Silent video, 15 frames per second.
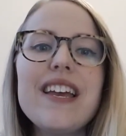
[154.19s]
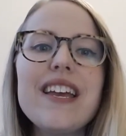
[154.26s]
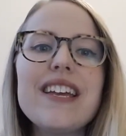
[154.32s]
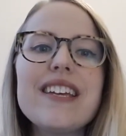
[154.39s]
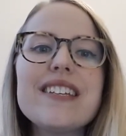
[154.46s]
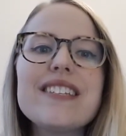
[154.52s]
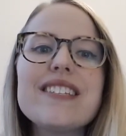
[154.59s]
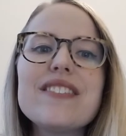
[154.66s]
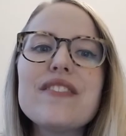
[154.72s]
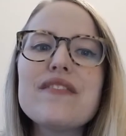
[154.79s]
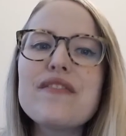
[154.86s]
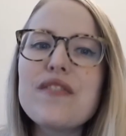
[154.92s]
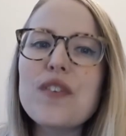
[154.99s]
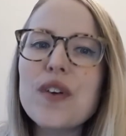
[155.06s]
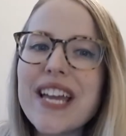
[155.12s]
is,
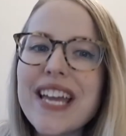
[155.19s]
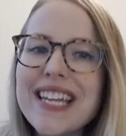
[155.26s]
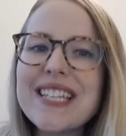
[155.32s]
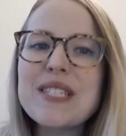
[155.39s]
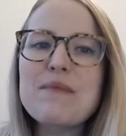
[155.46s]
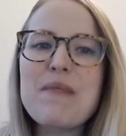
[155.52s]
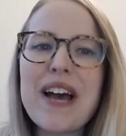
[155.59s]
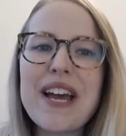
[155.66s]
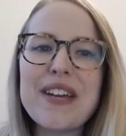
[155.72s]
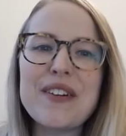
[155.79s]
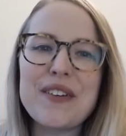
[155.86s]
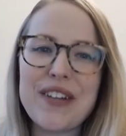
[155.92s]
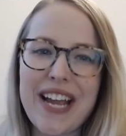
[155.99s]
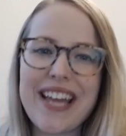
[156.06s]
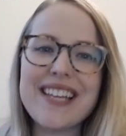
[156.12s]
"For it is by
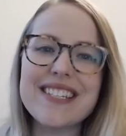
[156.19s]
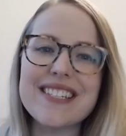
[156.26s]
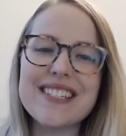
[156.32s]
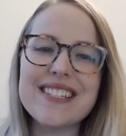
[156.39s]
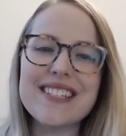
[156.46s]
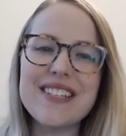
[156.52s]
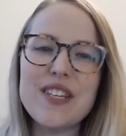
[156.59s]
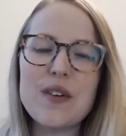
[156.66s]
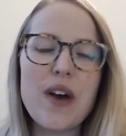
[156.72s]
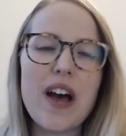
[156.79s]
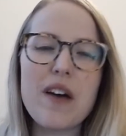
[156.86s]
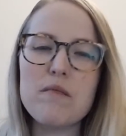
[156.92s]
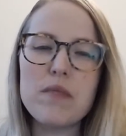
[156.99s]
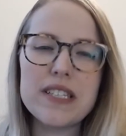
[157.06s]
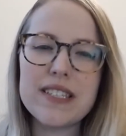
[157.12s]
grace you
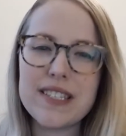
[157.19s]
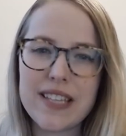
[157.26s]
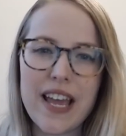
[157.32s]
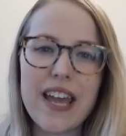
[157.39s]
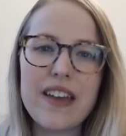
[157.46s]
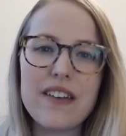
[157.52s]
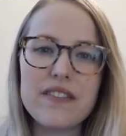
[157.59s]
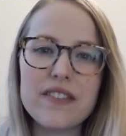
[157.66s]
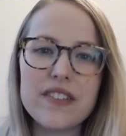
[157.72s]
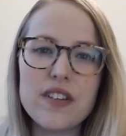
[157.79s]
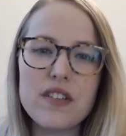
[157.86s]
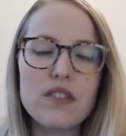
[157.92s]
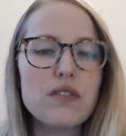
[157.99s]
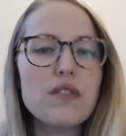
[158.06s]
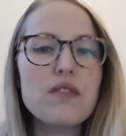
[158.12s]
have been saved,
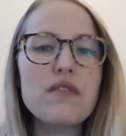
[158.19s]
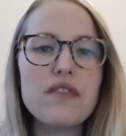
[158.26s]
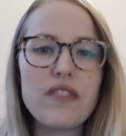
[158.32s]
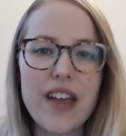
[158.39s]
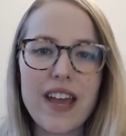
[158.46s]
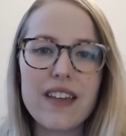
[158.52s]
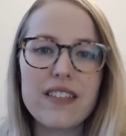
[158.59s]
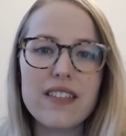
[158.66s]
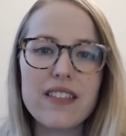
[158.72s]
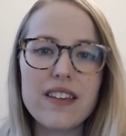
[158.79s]
through faith.